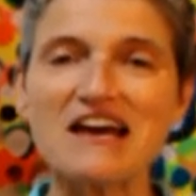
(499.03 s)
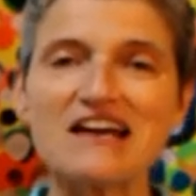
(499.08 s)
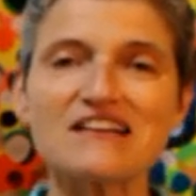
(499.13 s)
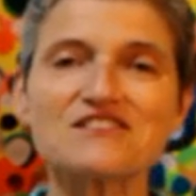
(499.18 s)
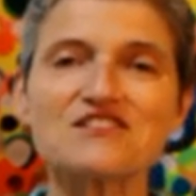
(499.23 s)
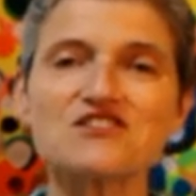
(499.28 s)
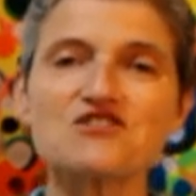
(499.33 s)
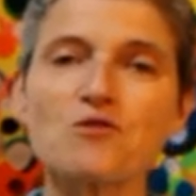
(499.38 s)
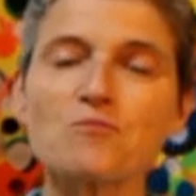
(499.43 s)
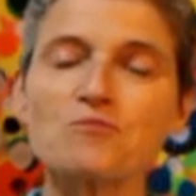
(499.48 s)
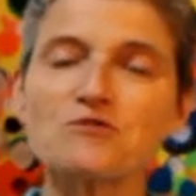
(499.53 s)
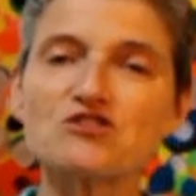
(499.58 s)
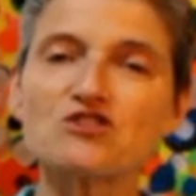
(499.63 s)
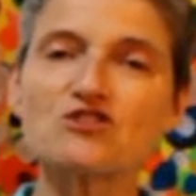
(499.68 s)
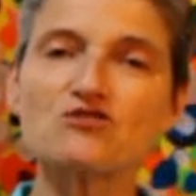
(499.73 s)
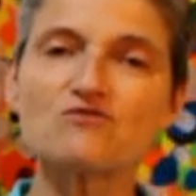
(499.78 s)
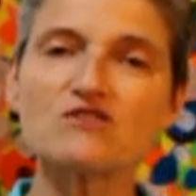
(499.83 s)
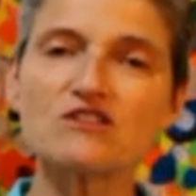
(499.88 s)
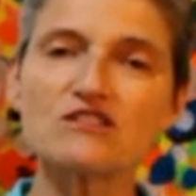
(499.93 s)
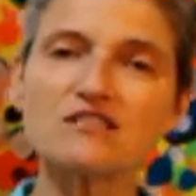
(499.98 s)
It's an
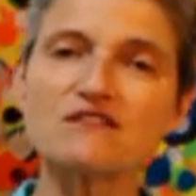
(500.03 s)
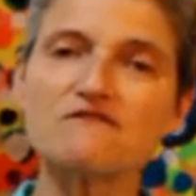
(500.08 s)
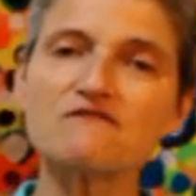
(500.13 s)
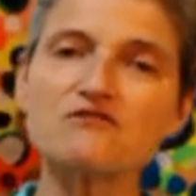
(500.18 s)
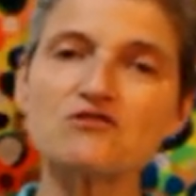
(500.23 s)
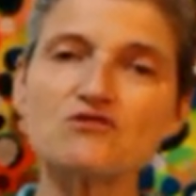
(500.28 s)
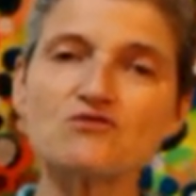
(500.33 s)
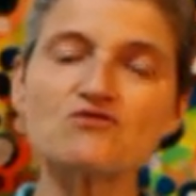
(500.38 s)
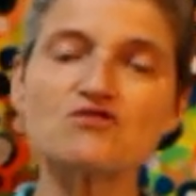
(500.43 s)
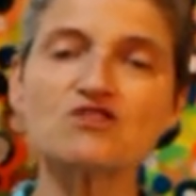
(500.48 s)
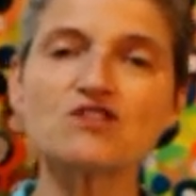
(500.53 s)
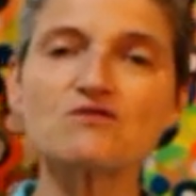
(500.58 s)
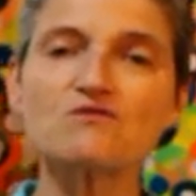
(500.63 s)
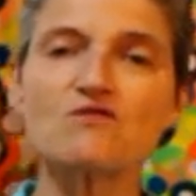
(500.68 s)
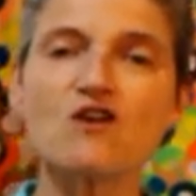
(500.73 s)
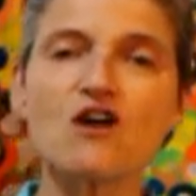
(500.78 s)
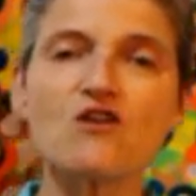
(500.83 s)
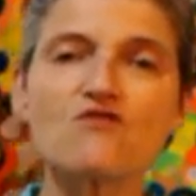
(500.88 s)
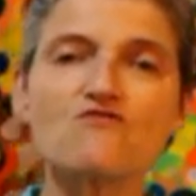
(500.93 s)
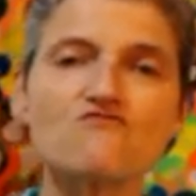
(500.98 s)
opportunity for you
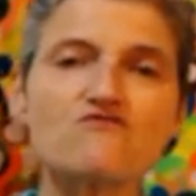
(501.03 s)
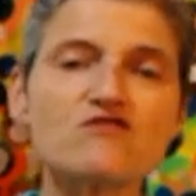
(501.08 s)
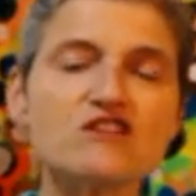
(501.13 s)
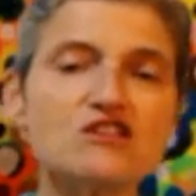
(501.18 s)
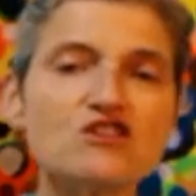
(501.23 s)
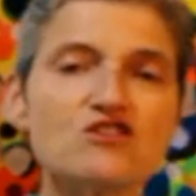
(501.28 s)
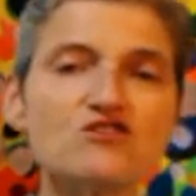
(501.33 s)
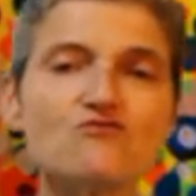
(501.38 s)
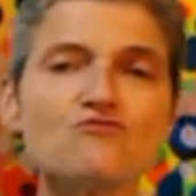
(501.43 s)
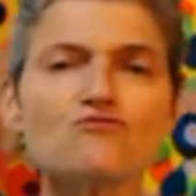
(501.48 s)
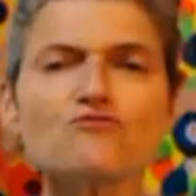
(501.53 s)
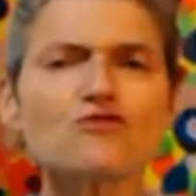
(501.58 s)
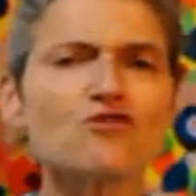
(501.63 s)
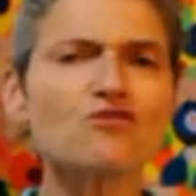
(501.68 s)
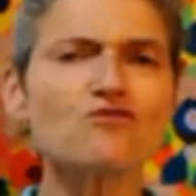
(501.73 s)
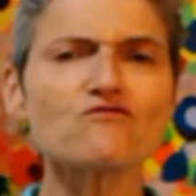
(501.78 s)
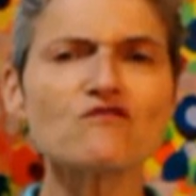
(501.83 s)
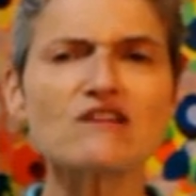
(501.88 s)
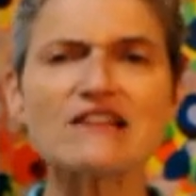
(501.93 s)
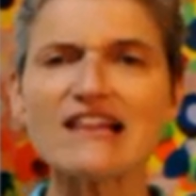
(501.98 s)
to renew
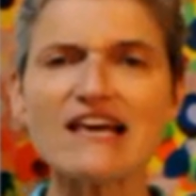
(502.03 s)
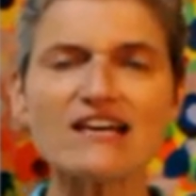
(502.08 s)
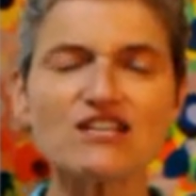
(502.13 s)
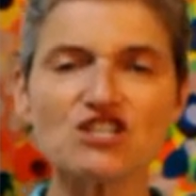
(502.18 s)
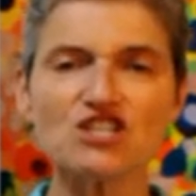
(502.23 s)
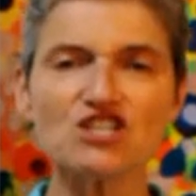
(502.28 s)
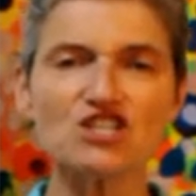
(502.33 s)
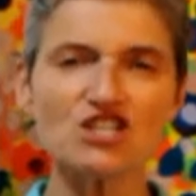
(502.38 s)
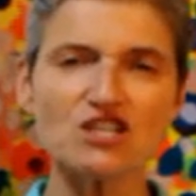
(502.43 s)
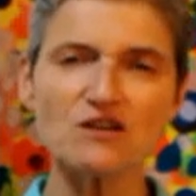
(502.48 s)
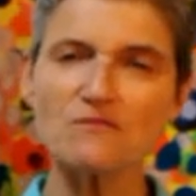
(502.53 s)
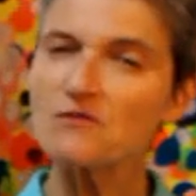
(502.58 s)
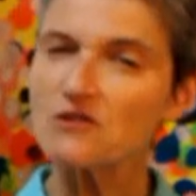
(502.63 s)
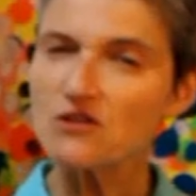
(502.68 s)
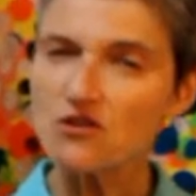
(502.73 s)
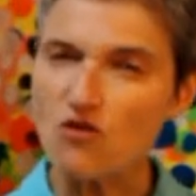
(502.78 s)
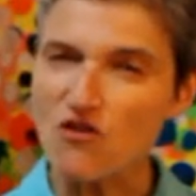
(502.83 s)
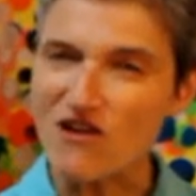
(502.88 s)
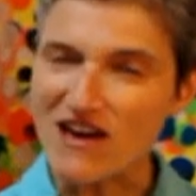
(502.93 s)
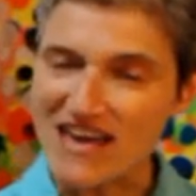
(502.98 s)
your relationship
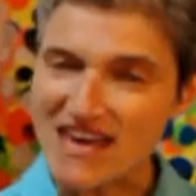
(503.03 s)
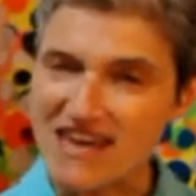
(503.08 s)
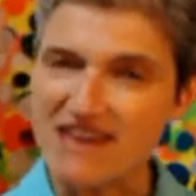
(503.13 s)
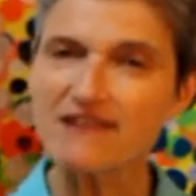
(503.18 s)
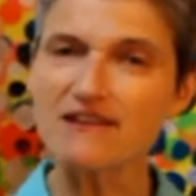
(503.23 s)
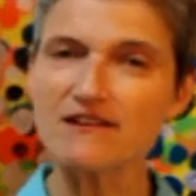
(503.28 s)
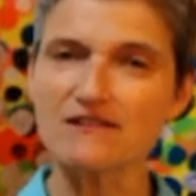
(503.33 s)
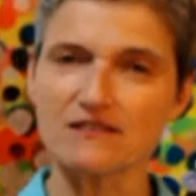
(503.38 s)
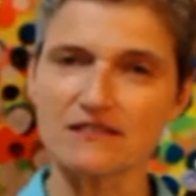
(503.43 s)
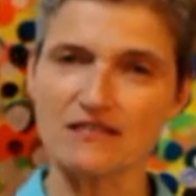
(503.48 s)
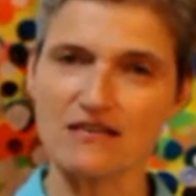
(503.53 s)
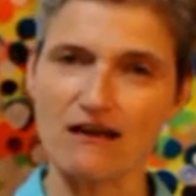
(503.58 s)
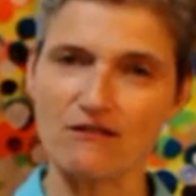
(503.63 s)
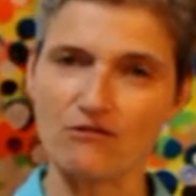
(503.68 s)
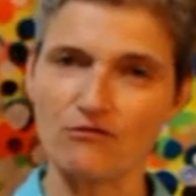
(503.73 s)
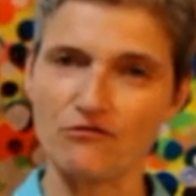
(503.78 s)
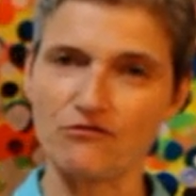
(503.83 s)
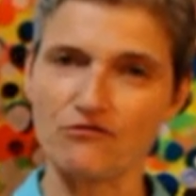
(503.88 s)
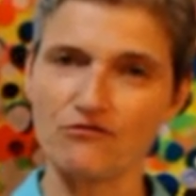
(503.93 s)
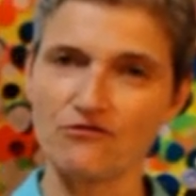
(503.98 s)
with your inner
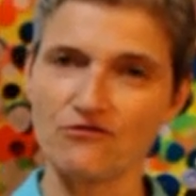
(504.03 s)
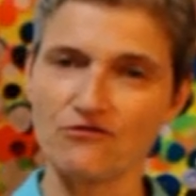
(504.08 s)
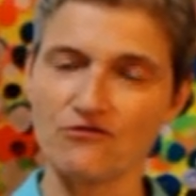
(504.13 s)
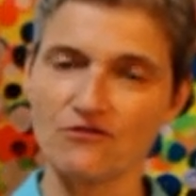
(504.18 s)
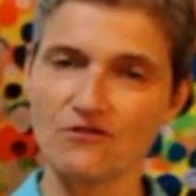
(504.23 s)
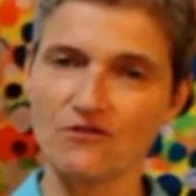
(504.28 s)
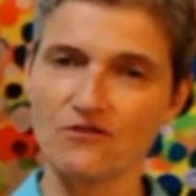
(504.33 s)
self,